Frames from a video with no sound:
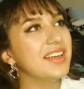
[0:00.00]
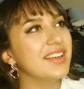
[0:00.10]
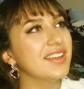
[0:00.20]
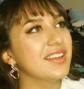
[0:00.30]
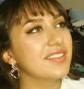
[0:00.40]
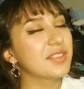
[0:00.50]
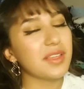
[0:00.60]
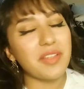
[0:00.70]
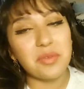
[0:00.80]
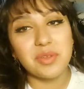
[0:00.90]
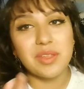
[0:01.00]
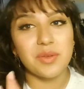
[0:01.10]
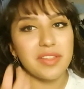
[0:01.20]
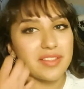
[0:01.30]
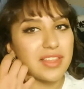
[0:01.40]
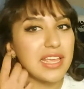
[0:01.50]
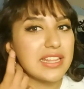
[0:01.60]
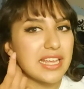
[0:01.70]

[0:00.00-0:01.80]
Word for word: uh so yeah, that was really cool that they,